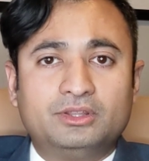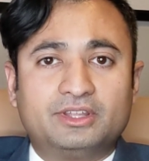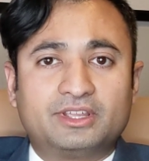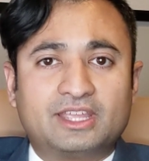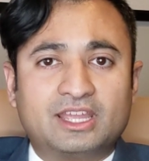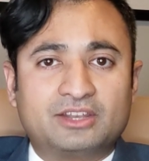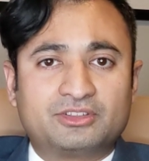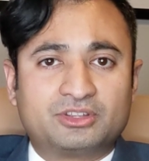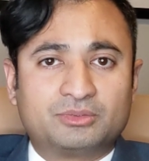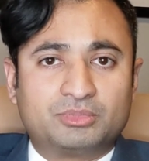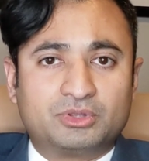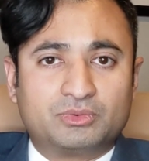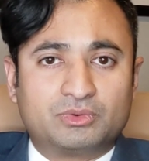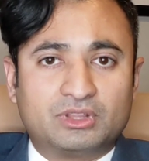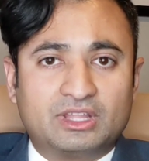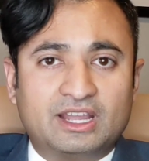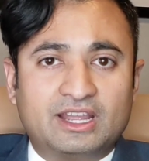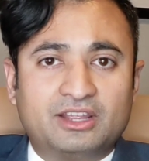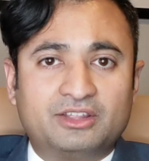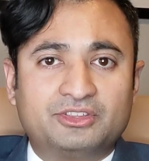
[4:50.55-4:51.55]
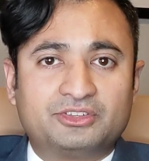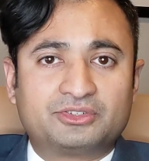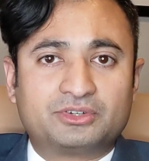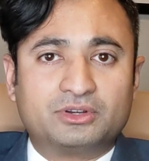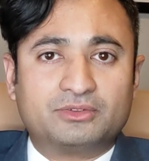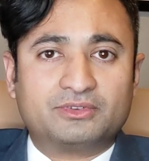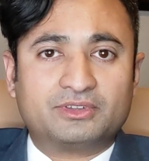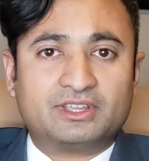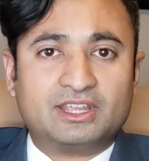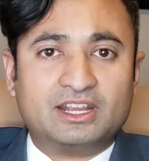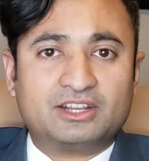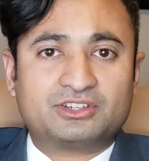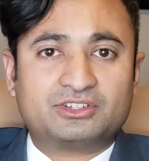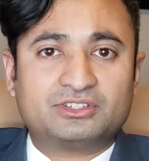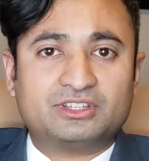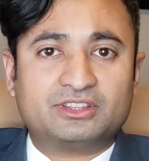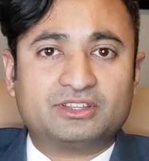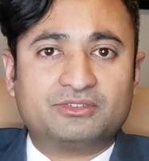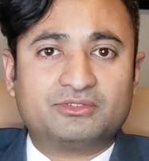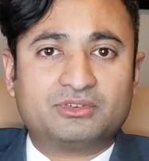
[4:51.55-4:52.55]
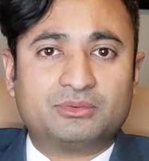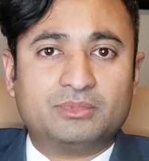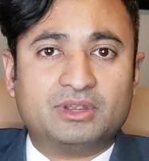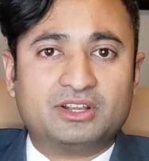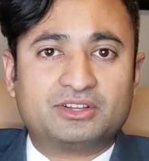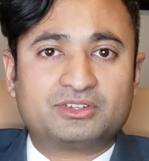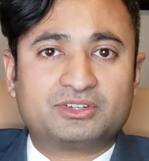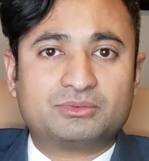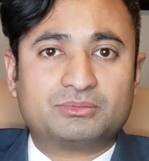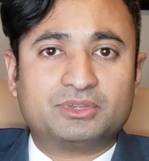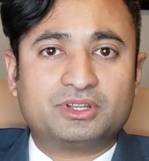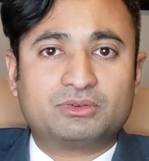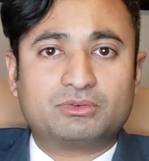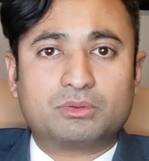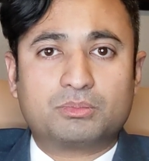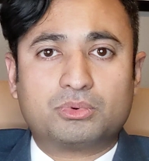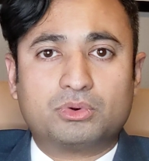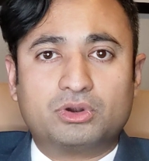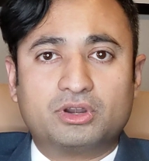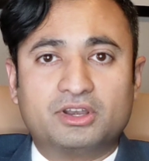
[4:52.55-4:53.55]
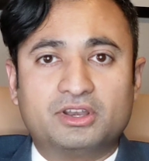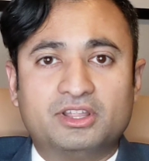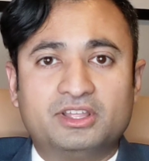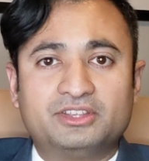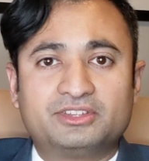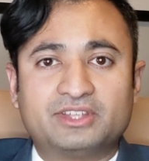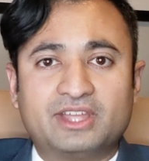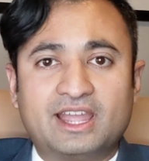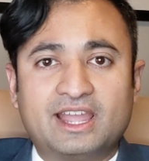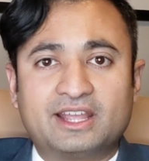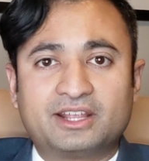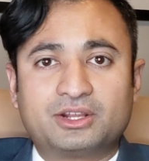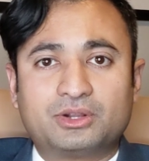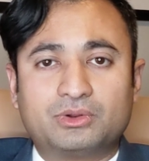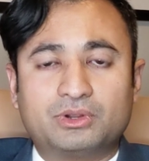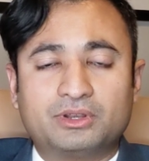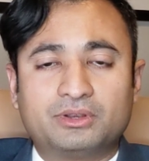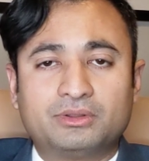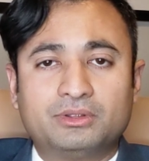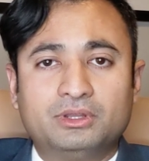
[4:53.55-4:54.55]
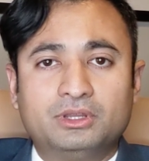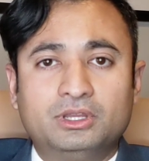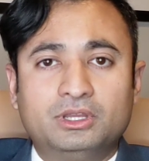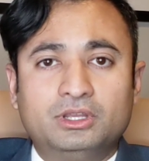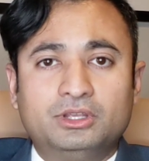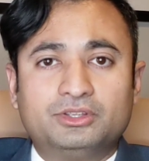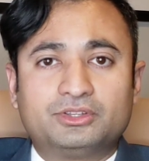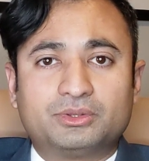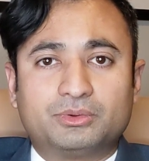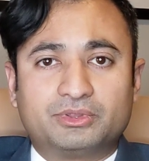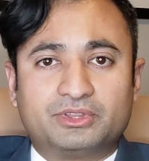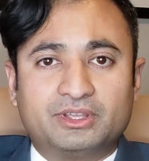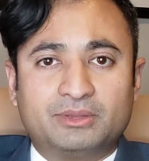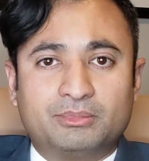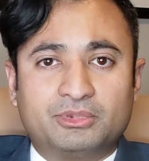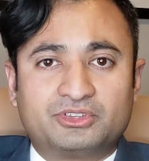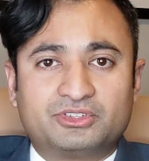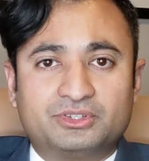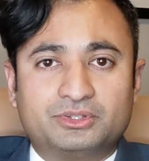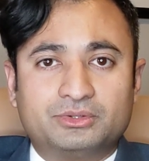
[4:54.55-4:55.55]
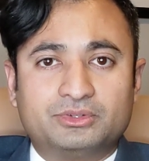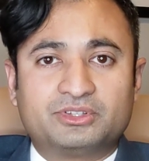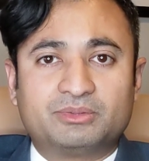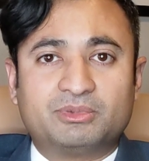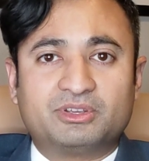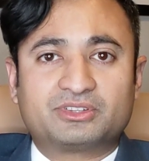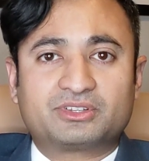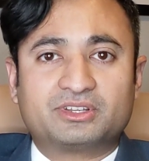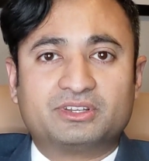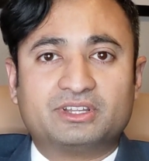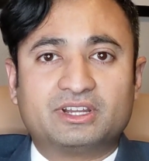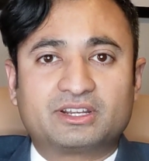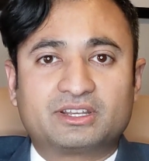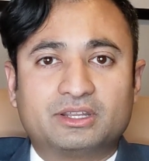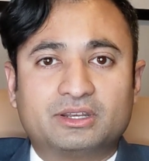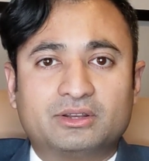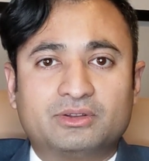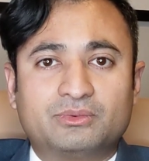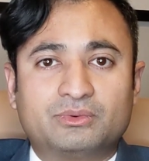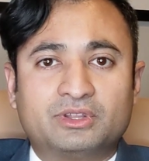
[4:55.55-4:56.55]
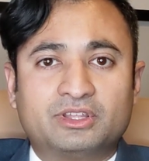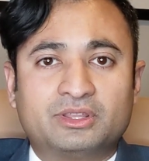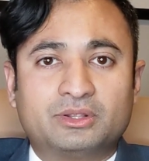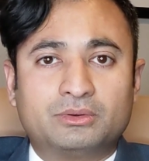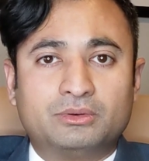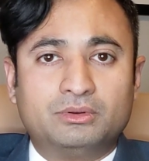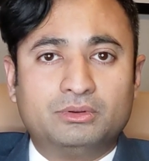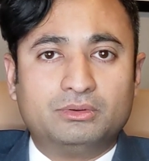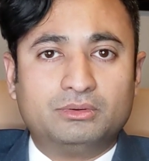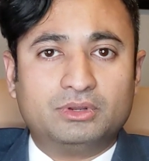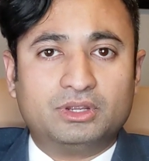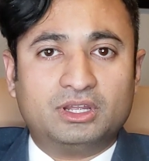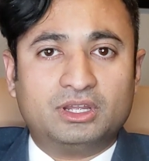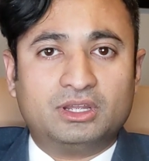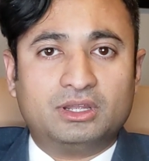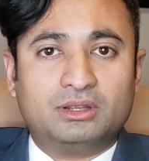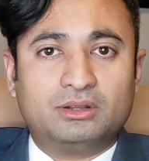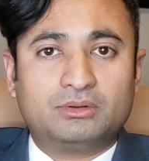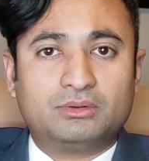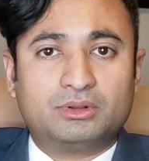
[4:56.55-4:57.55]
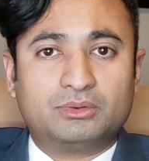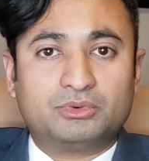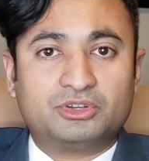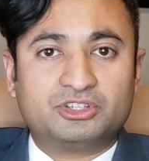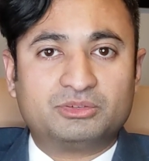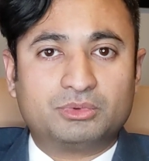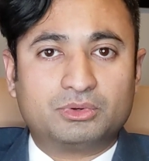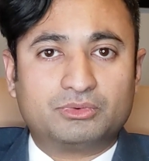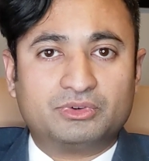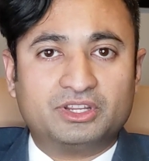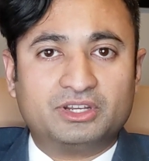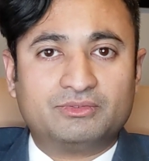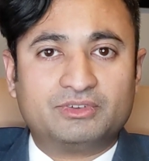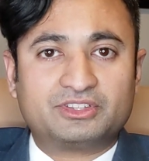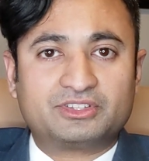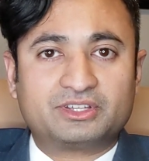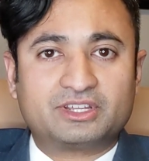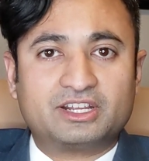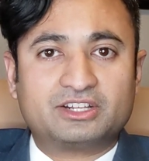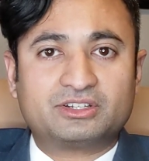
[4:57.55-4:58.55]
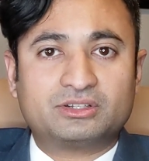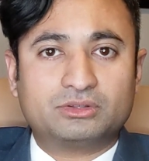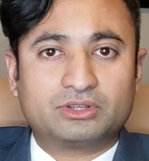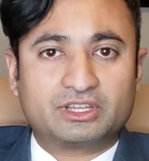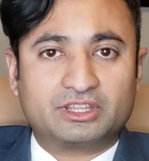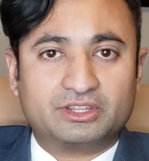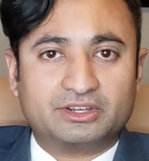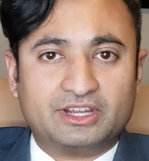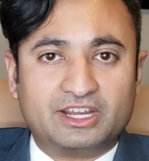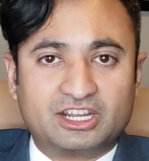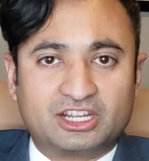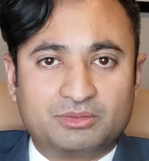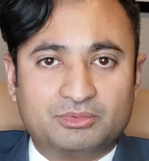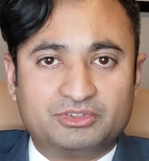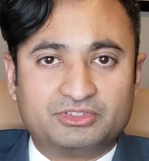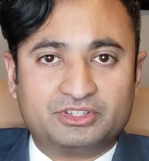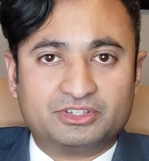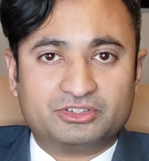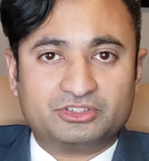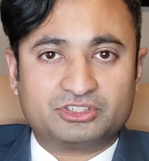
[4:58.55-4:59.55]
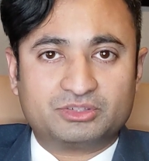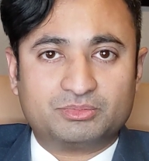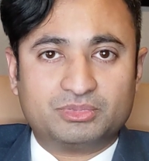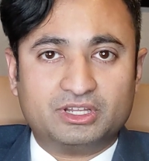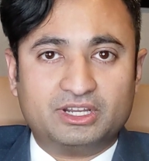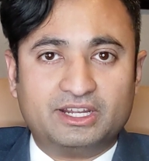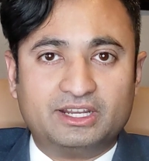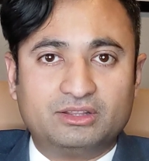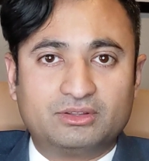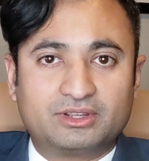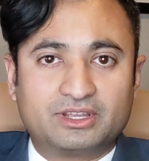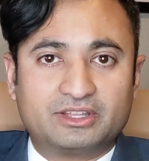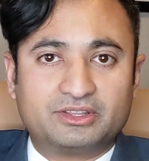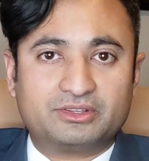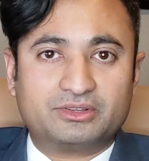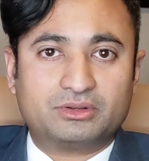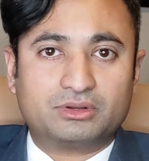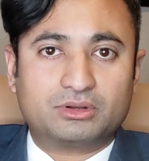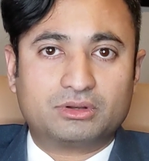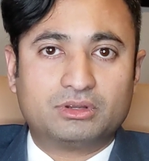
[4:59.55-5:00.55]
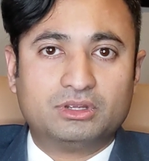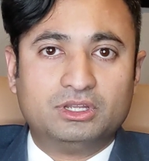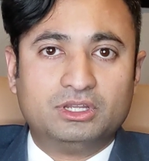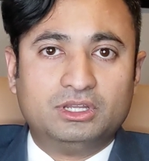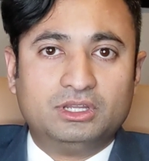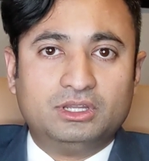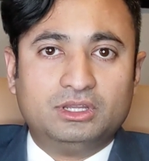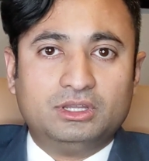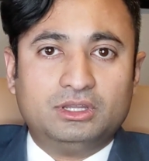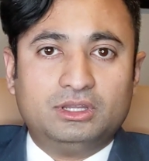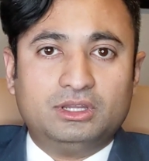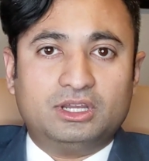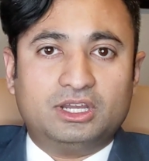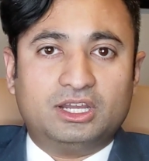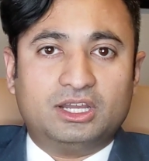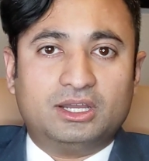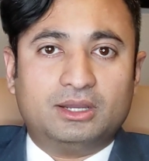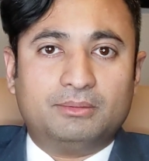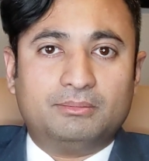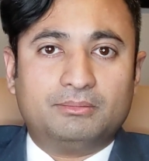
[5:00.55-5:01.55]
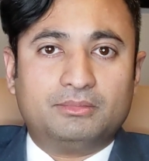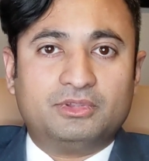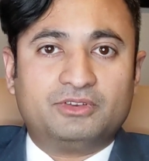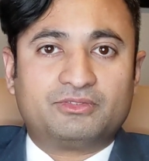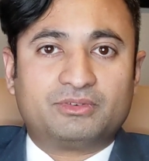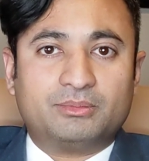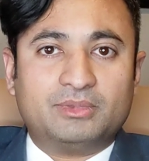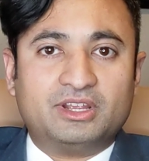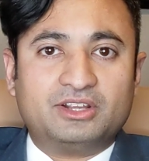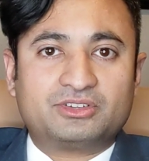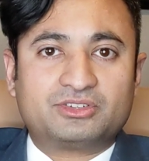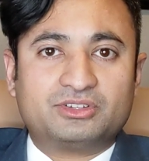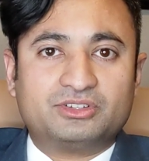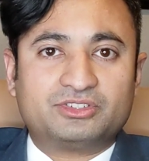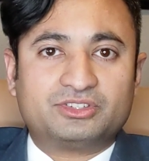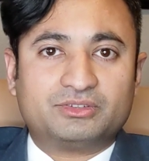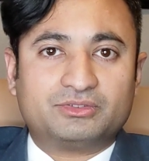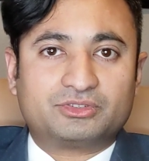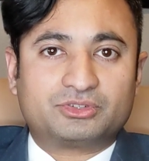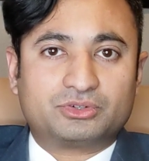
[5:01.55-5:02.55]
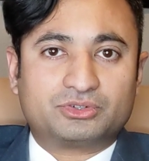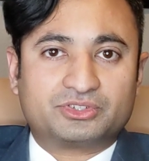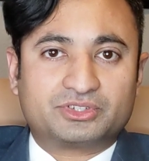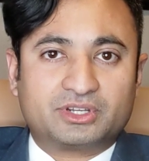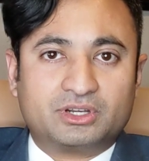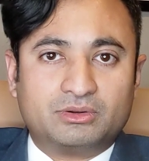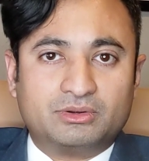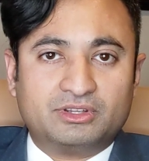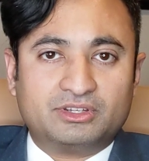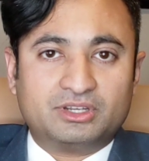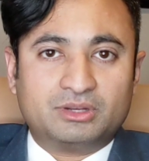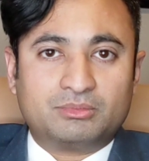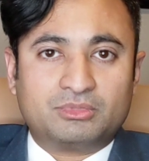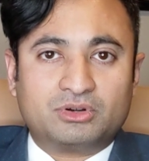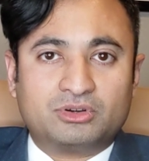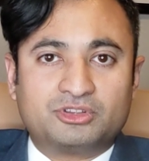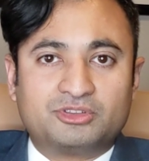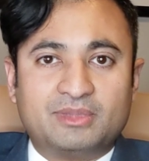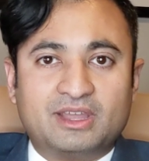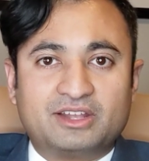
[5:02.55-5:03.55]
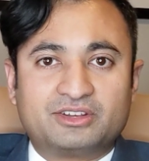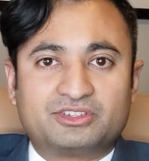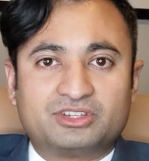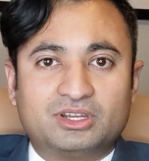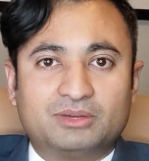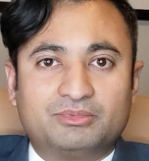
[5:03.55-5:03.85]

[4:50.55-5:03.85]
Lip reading: They can't simply rely on the certification that the information being reported is accurate. So what they must do is they must conduct another a reasonable reinvestigation, look at the documents that you supplied, look at your information, see if the Social Security numbers match